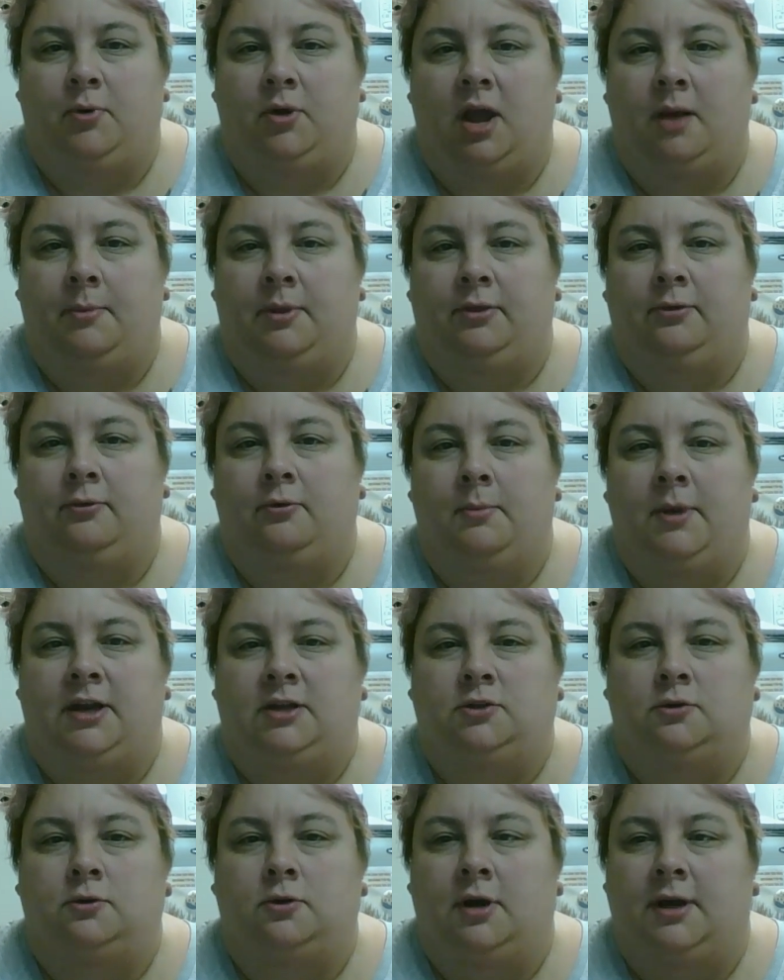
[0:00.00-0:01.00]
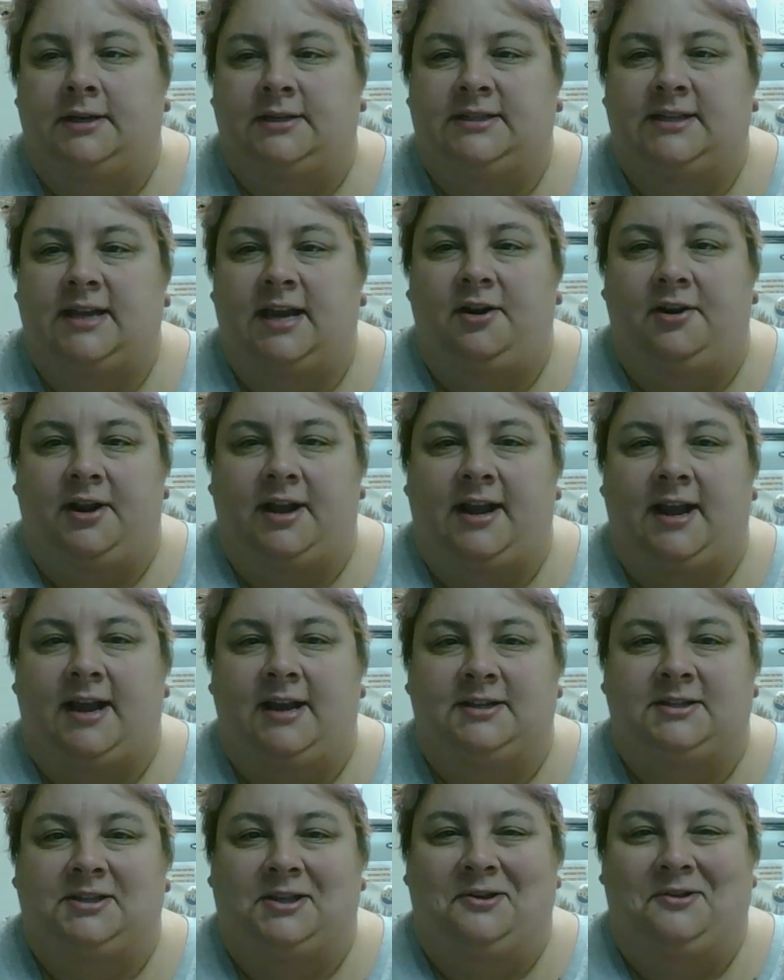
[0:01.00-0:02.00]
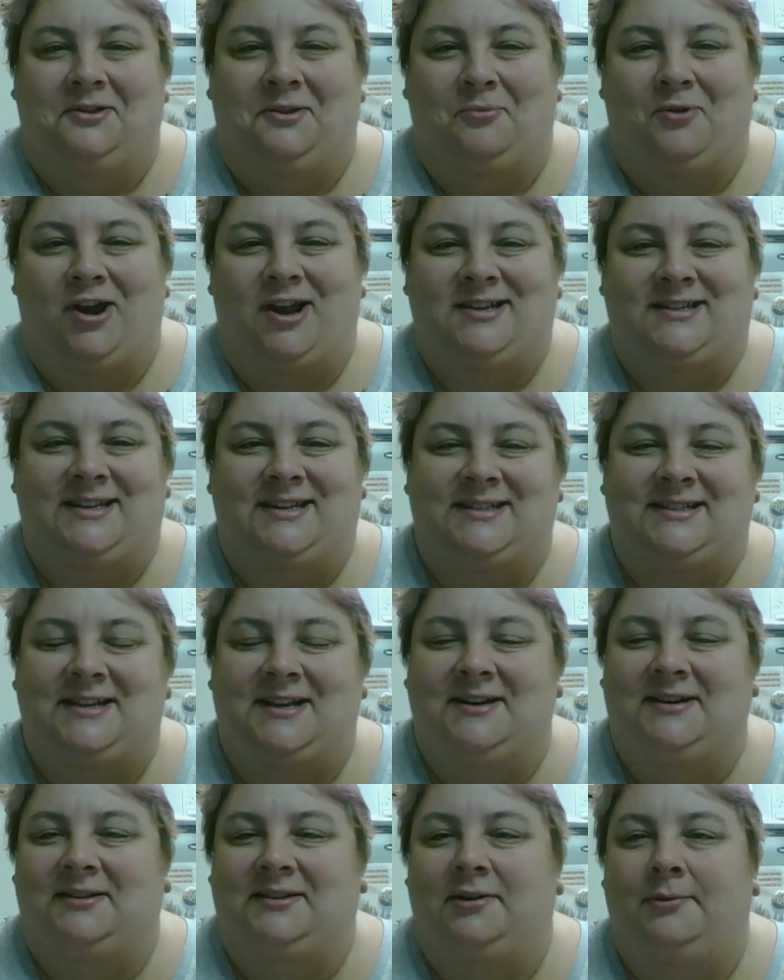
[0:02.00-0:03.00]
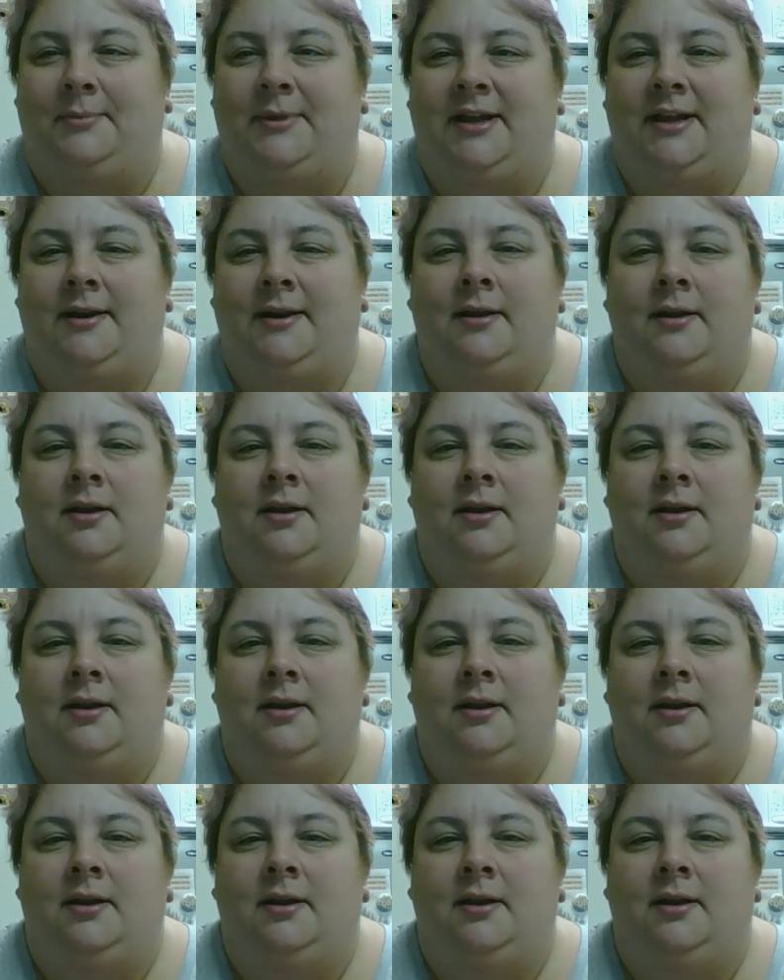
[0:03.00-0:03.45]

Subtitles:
coming through my door on Saturday kind of slowed the process down a little bit.